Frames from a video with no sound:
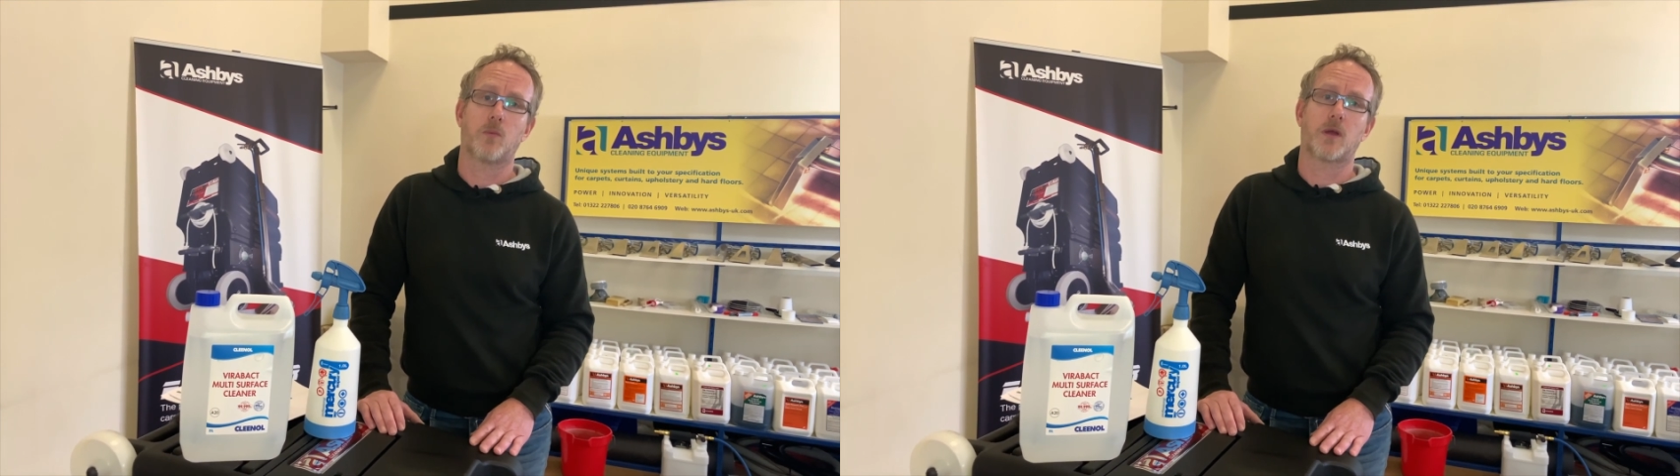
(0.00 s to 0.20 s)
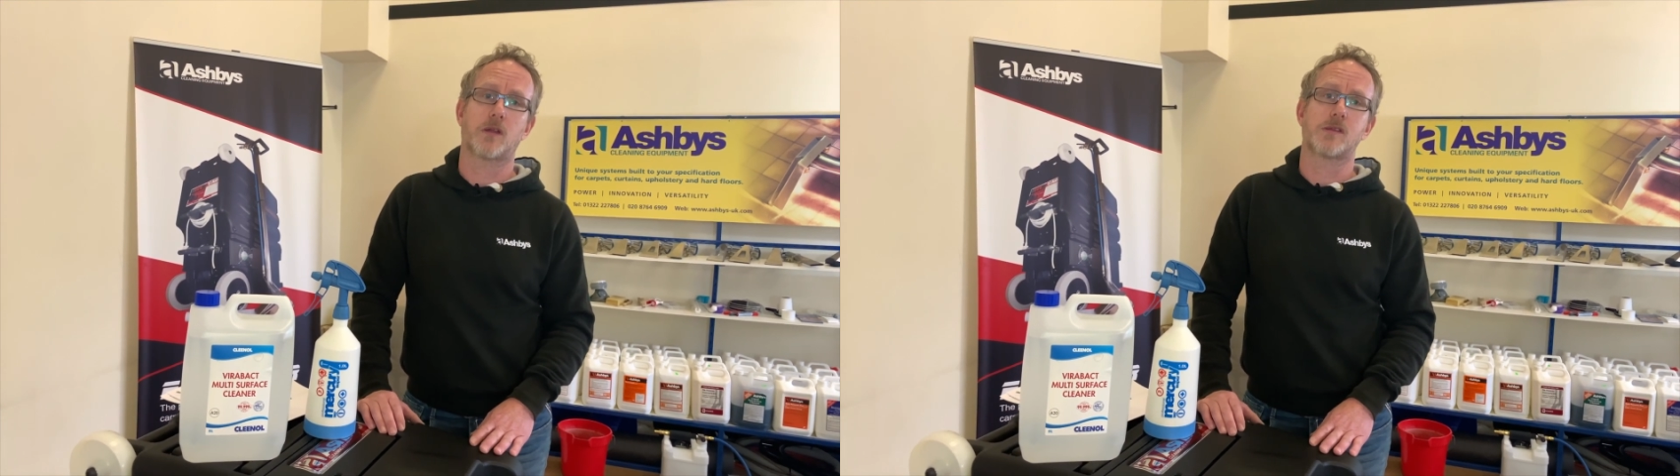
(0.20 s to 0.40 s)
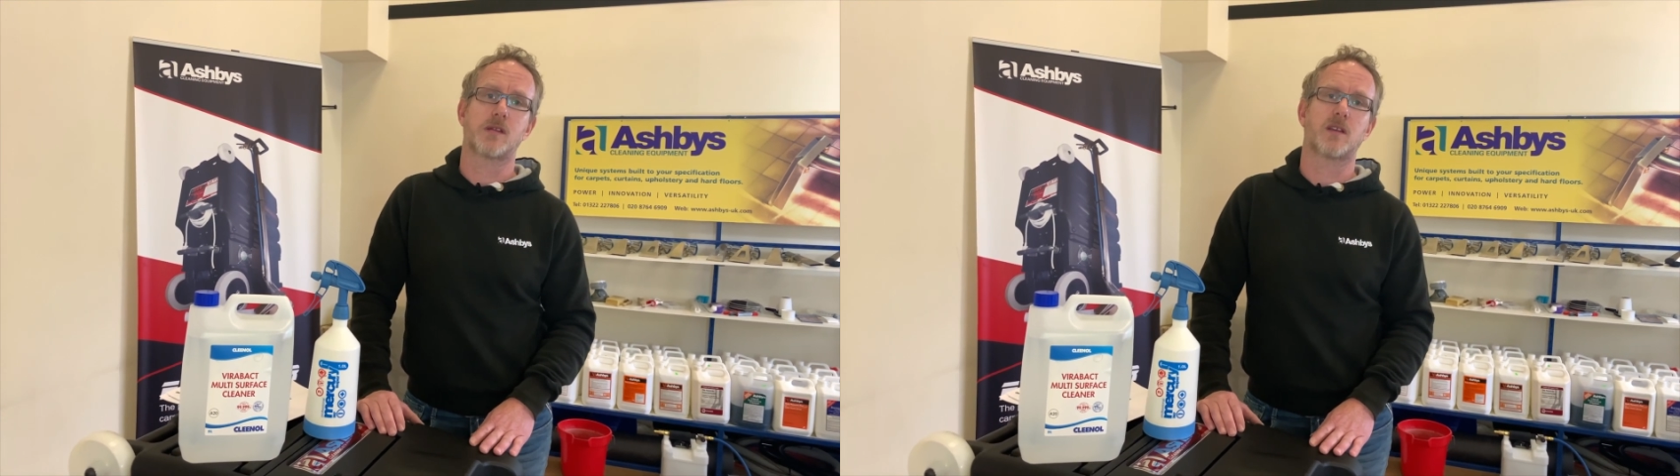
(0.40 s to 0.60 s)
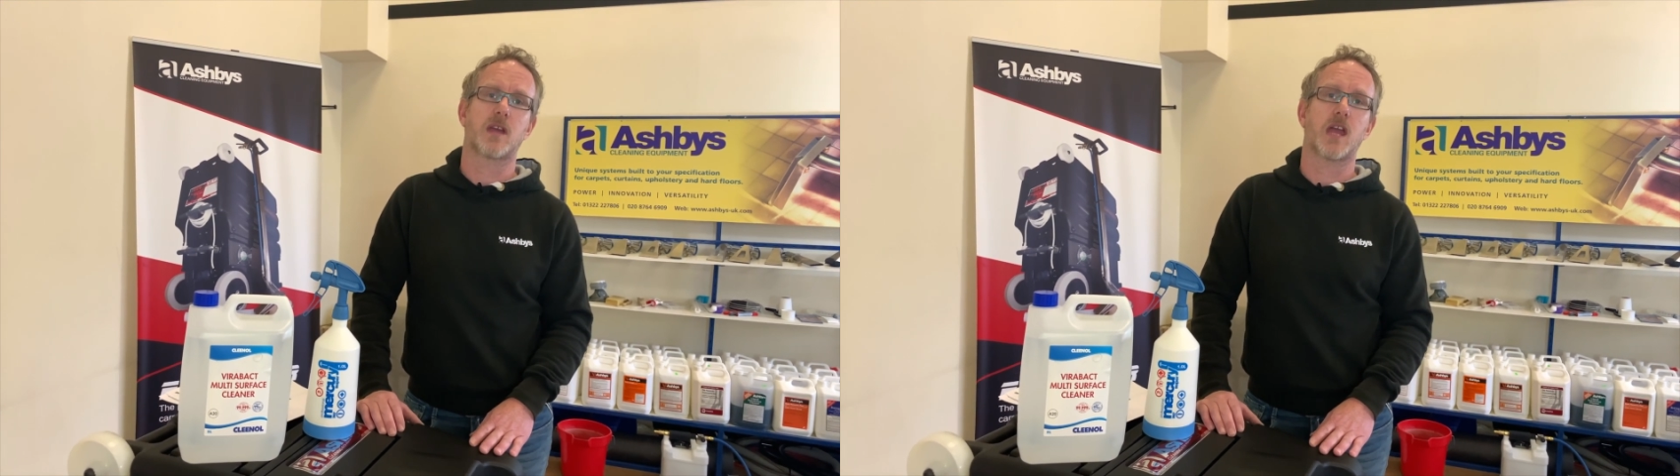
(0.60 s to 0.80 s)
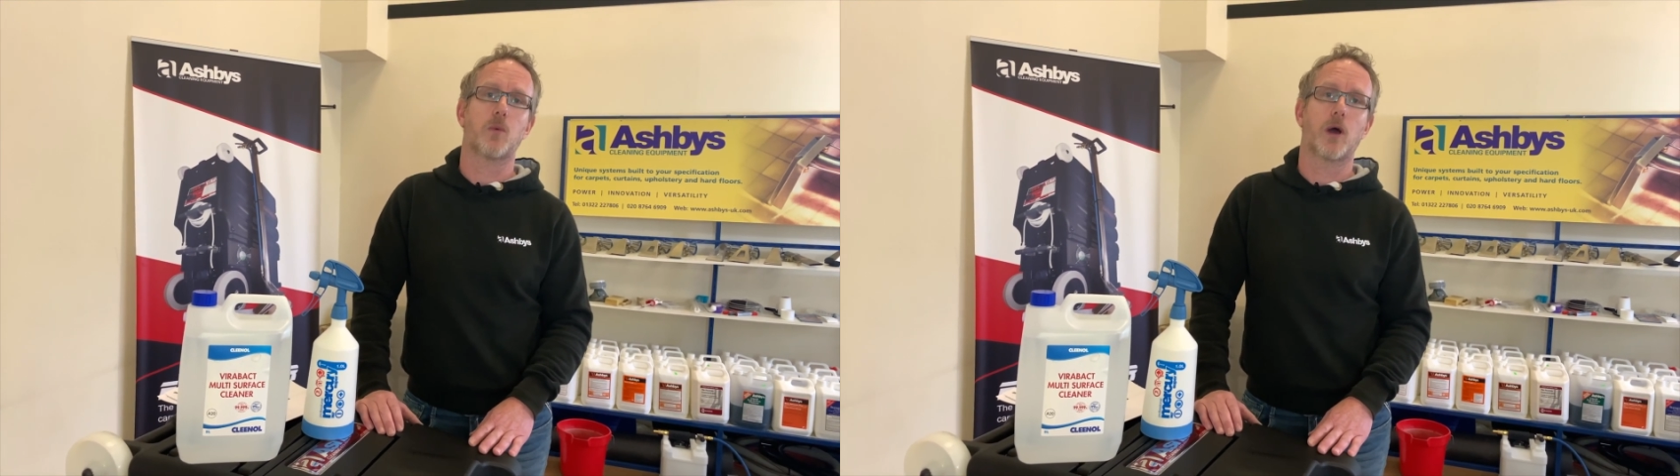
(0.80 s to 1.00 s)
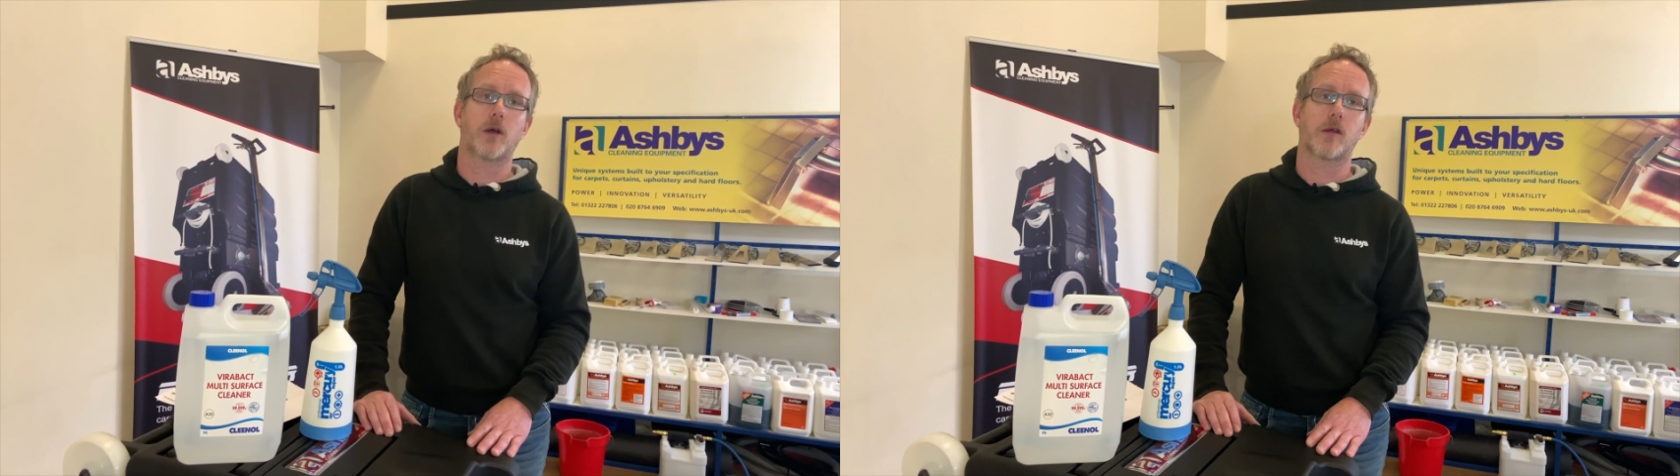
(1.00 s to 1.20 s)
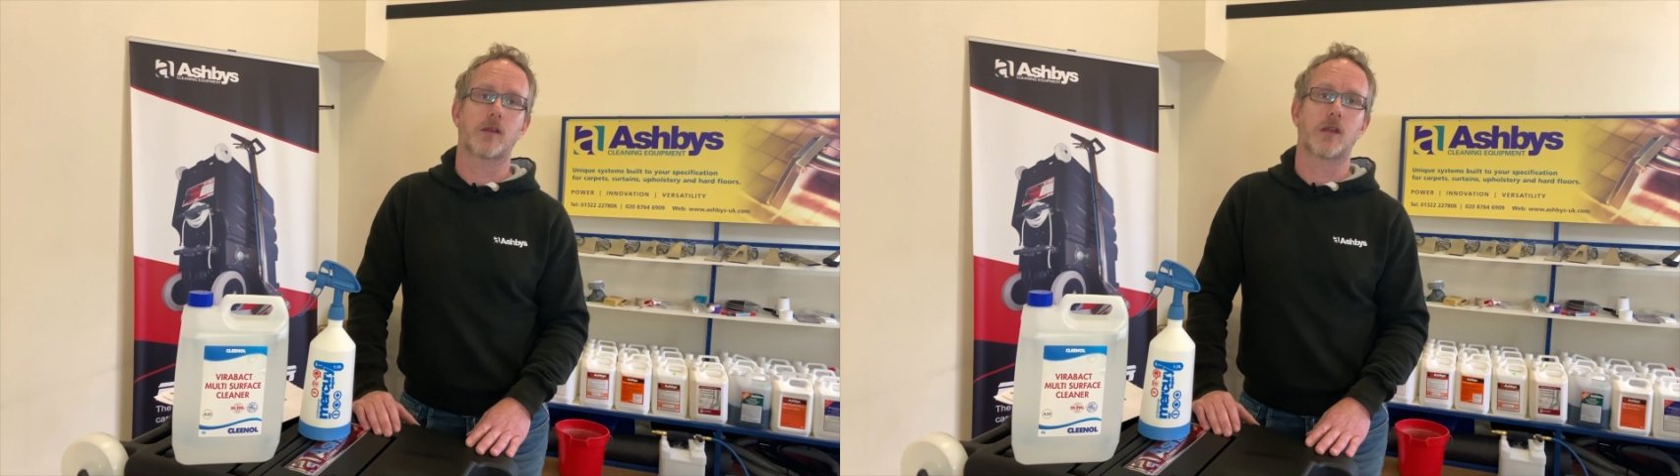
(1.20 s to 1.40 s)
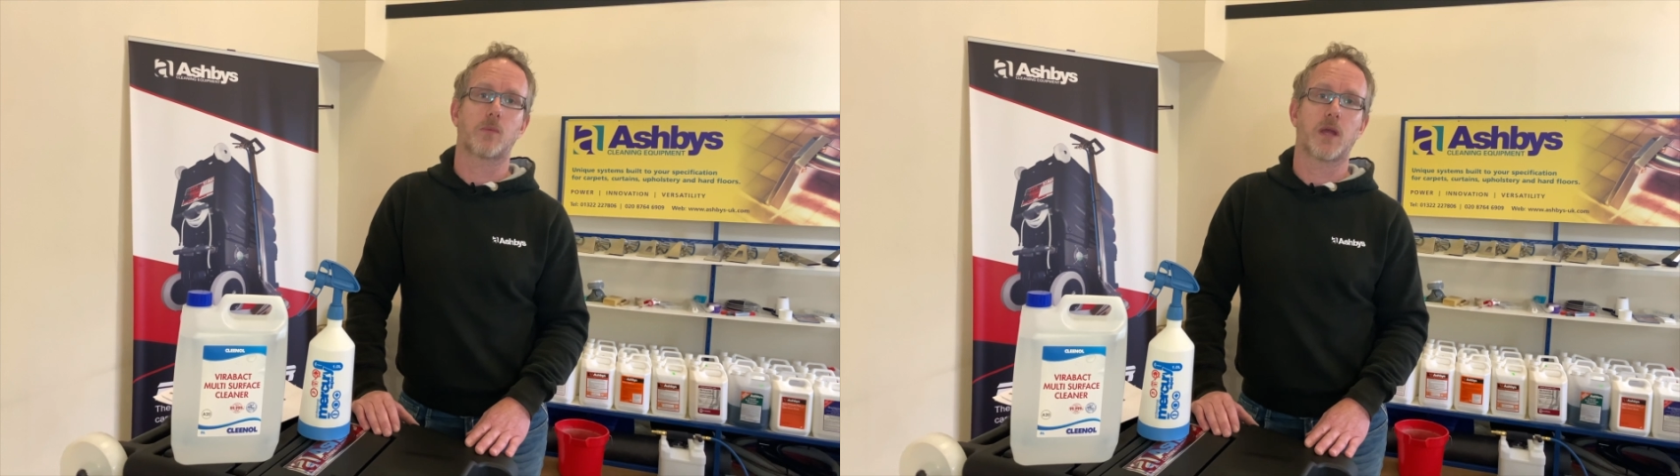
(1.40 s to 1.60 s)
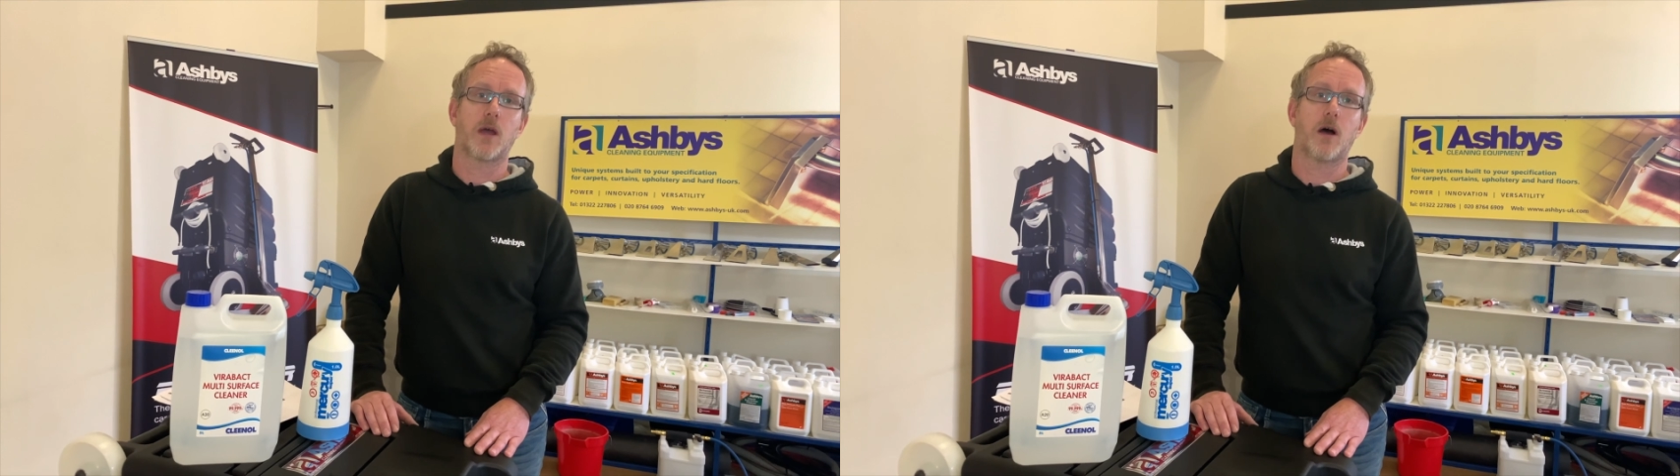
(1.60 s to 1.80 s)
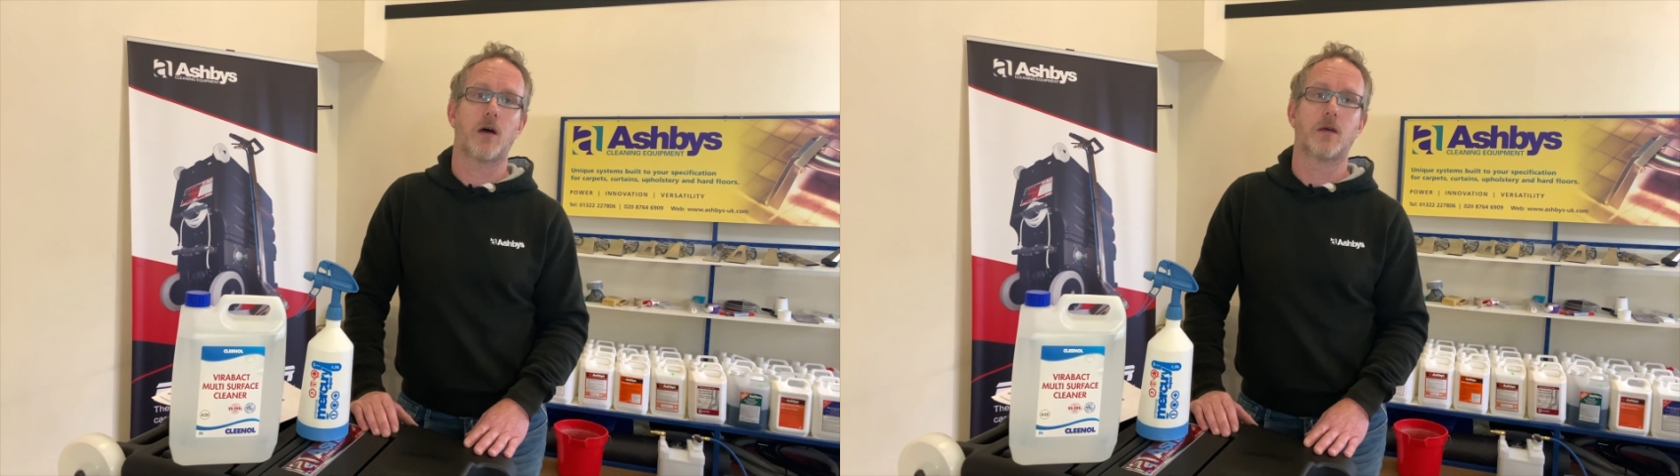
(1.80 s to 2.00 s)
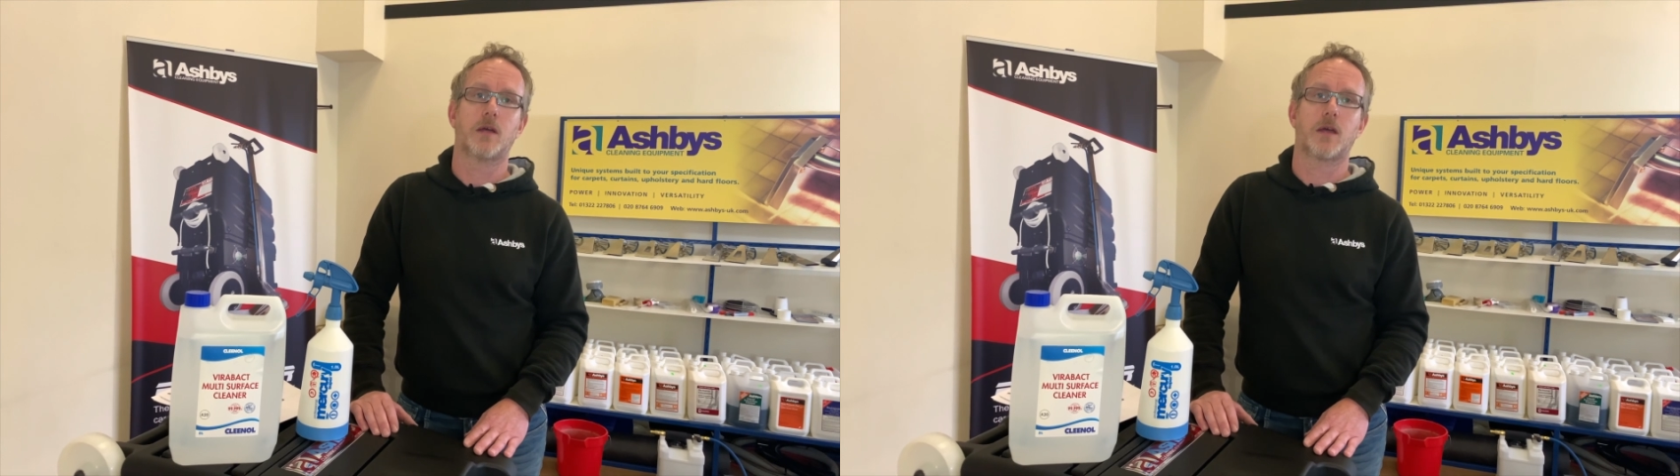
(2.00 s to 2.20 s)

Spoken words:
We're considered key workers as we are